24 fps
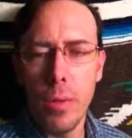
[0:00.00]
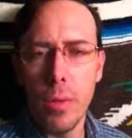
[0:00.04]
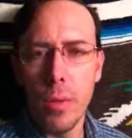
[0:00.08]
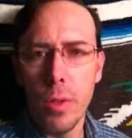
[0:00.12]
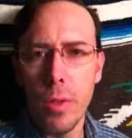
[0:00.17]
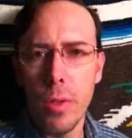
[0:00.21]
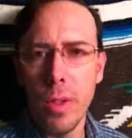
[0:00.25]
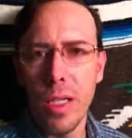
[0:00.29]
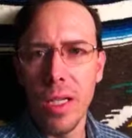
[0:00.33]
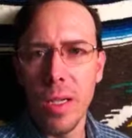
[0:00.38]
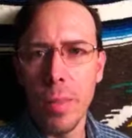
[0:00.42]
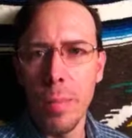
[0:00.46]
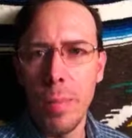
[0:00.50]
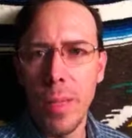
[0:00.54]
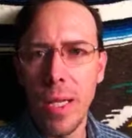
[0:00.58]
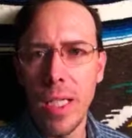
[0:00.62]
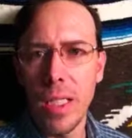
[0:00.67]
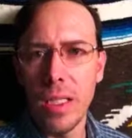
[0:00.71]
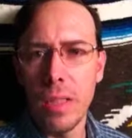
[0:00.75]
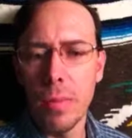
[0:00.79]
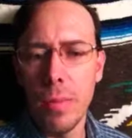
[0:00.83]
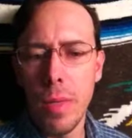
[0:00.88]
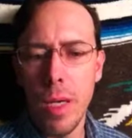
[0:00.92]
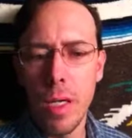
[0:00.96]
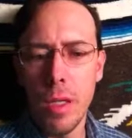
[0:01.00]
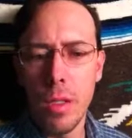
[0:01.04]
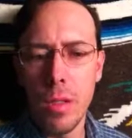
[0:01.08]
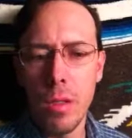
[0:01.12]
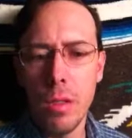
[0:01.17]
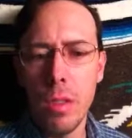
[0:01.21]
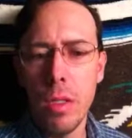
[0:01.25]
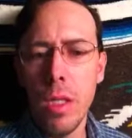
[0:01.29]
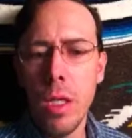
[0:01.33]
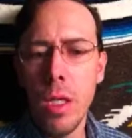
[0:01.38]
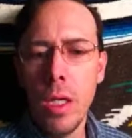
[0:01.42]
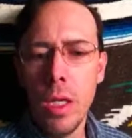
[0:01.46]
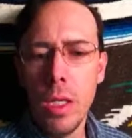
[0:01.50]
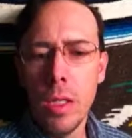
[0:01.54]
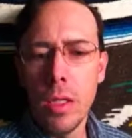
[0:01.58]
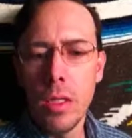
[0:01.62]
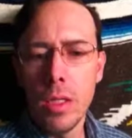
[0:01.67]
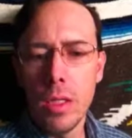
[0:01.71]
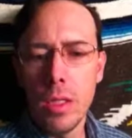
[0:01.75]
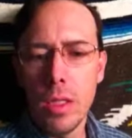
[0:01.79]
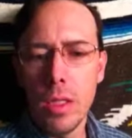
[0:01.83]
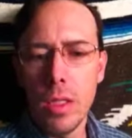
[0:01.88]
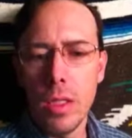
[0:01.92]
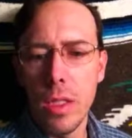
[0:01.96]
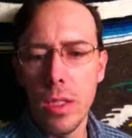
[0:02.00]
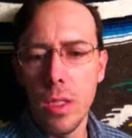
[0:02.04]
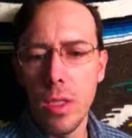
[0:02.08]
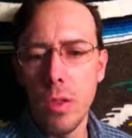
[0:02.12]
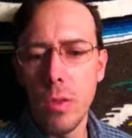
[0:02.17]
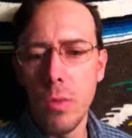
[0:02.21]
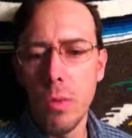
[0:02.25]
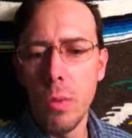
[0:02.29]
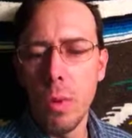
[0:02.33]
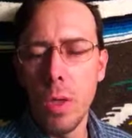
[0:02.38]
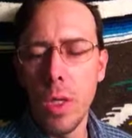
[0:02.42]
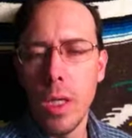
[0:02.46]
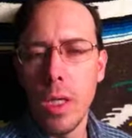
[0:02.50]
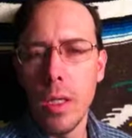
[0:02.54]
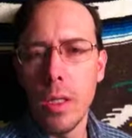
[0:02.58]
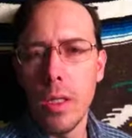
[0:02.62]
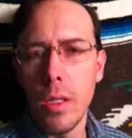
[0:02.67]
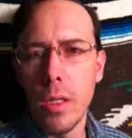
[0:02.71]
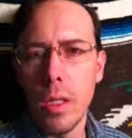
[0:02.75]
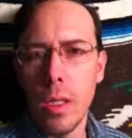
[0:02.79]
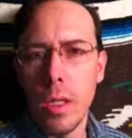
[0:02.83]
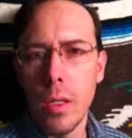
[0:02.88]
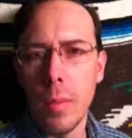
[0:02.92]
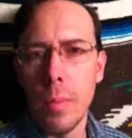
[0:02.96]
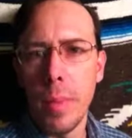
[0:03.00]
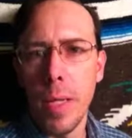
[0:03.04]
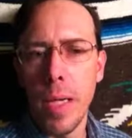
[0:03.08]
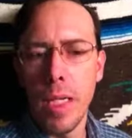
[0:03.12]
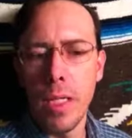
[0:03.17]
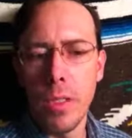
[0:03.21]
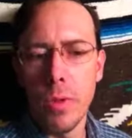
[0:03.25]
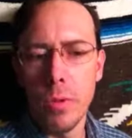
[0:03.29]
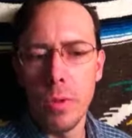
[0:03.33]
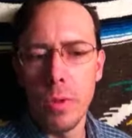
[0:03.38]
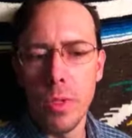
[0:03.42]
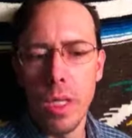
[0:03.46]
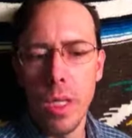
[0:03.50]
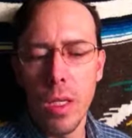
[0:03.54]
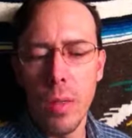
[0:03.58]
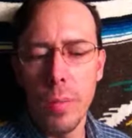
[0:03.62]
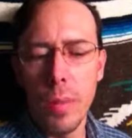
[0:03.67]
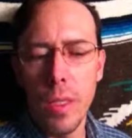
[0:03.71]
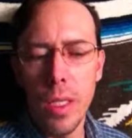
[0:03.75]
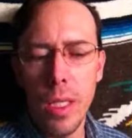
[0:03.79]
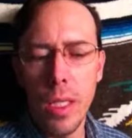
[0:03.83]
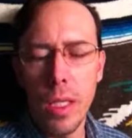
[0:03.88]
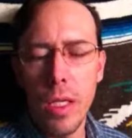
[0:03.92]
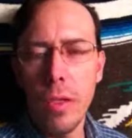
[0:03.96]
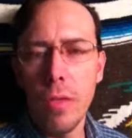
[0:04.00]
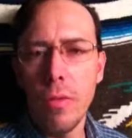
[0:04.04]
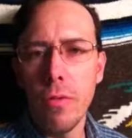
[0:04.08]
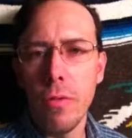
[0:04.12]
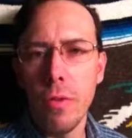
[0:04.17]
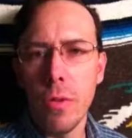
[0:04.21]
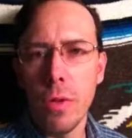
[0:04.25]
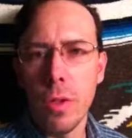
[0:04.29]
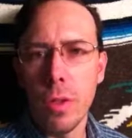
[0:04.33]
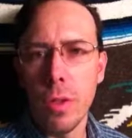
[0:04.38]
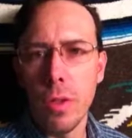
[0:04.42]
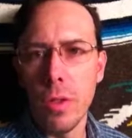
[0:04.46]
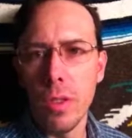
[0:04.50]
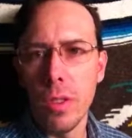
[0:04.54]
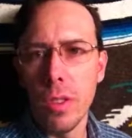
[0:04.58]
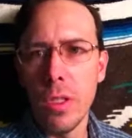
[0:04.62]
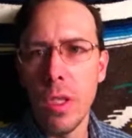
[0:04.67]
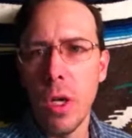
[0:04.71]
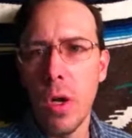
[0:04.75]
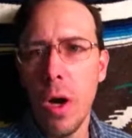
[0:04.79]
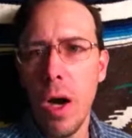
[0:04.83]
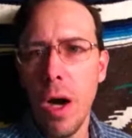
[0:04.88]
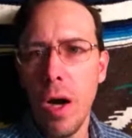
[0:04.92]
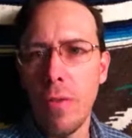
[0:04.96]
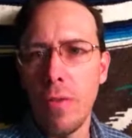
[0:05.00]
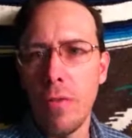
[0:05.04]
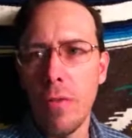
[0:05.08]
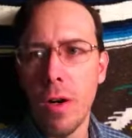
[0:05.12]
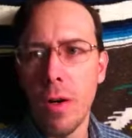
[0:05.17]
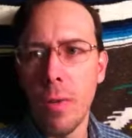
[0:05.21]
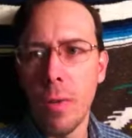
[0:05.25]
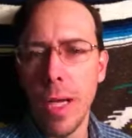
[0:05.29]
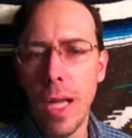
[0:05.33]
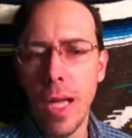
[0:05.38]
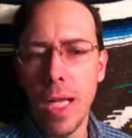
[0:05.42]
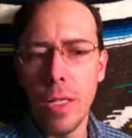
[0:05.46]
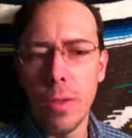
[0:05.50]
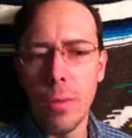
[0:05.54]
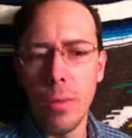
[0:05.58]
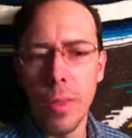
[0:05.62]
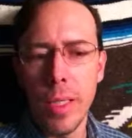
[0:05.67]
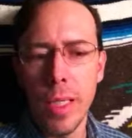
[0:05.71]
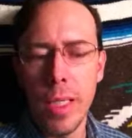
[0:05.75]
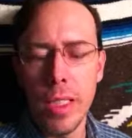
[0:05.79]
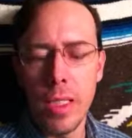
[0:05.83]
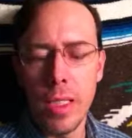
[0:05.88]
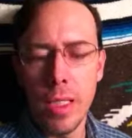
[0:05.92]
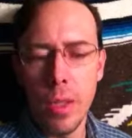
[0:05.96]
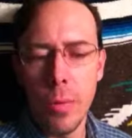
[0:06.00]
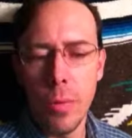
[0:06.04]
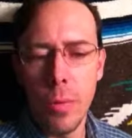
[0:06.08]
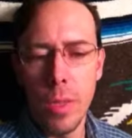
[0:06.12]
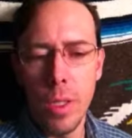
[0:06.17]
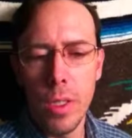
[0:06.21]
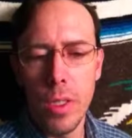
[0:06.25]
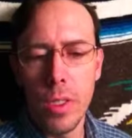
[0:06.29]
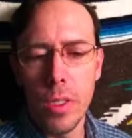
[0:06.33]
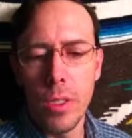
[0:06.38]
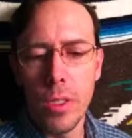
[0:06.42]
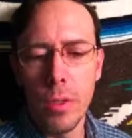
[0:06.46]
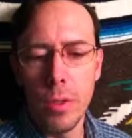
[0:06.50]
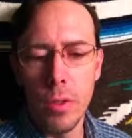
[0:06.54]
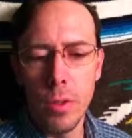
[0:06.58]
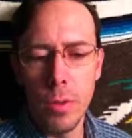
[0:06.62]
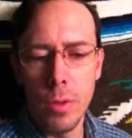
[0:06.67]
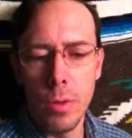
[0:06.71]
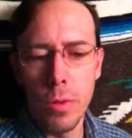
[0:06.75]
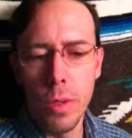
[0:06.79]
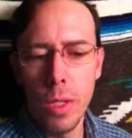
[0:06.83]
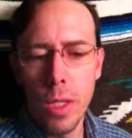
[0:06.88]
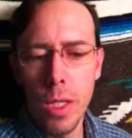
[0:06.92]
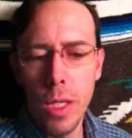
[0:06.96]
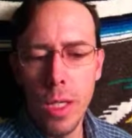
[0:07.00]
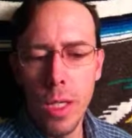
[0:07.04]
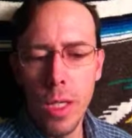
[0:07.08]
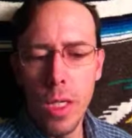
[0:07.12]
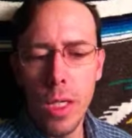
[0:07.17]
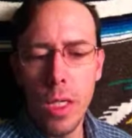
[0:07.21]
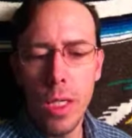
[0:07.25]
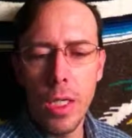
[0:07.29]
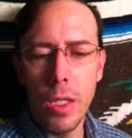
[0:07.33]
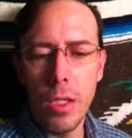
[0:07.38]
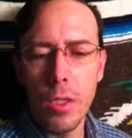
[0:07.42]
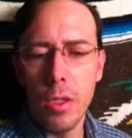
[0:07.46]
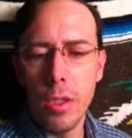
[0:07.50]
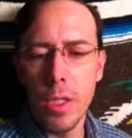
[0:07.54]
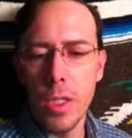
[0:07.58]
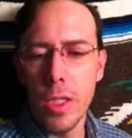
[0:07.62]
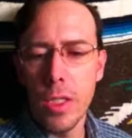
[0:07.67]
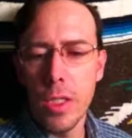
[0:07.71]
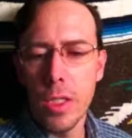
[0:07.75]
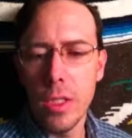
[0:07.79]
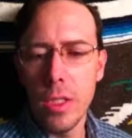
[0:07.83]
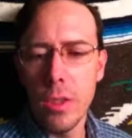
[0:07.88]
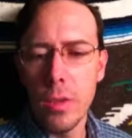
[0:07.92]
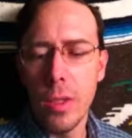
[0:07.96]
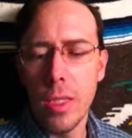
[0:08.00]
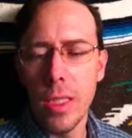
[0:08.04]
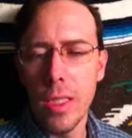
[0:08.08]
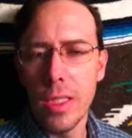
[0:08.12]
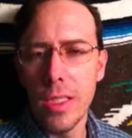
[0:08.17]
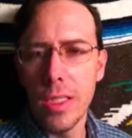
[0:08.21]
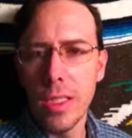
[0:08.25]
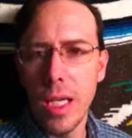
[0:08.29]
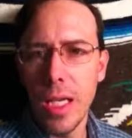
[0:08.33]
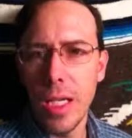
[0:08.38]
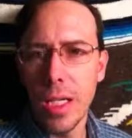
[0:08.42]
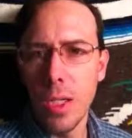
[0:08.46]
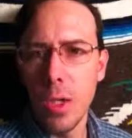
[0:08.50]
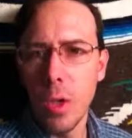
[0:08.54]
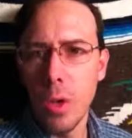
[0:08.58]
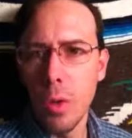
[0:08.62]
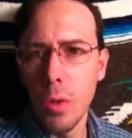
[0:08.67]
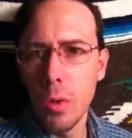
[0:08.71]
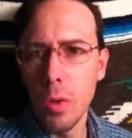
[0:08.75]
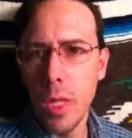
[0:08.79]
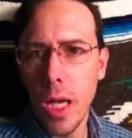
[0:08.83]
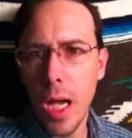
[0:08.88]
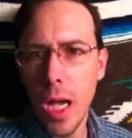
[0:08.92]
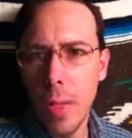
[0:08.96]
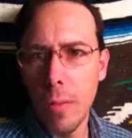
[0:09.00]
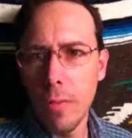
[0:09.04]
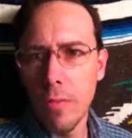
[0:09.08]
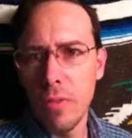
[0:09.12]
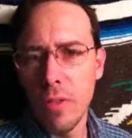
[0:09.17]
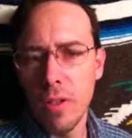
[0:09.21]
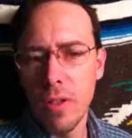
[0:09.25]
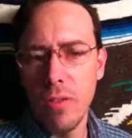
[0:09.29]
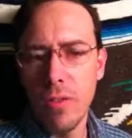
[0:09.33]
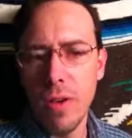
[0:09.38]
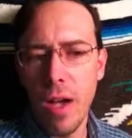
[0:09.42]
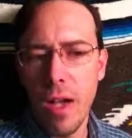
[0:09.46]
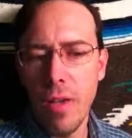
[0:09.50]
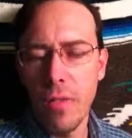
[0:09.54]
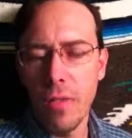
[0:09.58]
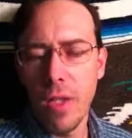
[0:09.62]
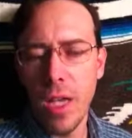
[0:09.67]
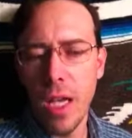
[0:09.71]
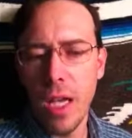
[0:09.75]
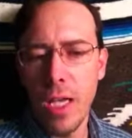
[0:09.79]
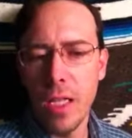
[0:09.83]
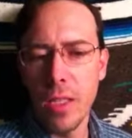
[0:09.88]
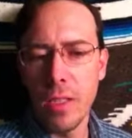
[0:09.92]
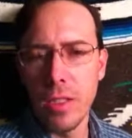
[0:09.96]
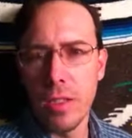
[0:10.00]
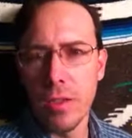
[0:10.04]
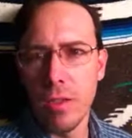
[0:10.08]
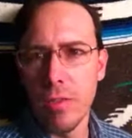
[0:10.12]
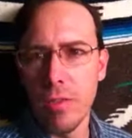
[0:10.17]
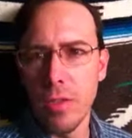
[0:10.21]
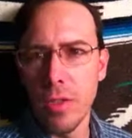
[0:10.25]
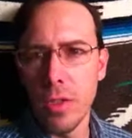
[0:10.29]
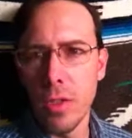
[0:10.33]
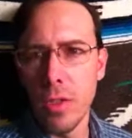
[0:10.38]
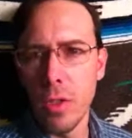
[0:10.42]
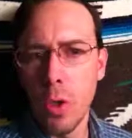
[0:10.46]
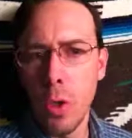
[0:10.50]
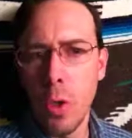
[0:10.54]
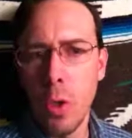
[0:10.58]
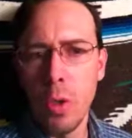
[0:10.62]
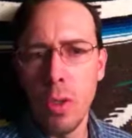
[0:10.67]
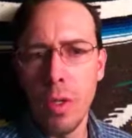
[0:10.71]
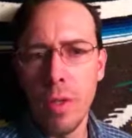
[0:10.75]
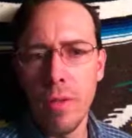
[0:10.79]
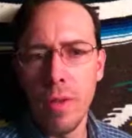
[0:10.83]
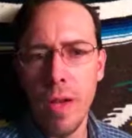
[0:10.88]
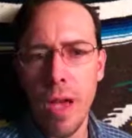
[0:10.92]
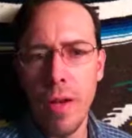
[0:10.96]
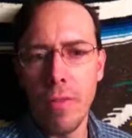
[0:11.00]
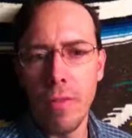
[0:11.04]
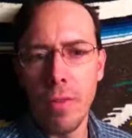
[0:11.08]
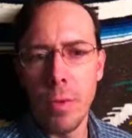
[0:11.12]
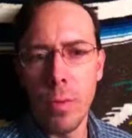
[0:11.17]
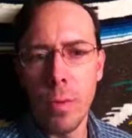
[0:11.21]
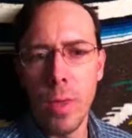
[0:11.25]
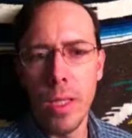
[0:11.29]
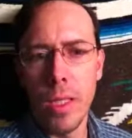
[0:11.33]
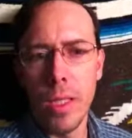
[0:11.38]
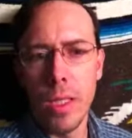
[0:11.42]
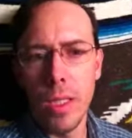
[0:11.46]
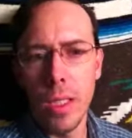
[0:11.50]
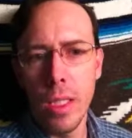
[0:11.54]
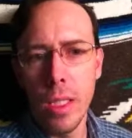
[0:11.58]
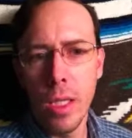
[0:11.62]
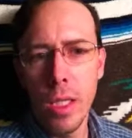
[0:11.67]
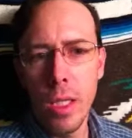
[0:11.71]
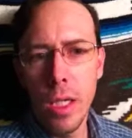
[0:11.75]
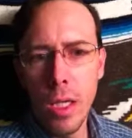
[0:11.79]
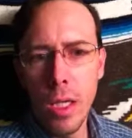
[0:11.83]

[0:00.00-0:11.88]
We're doing like a base model to see what their pace was going to be for know how far we had to reach. They wanted to Increase to a set goal time for a 5K as their first goal they've got for running.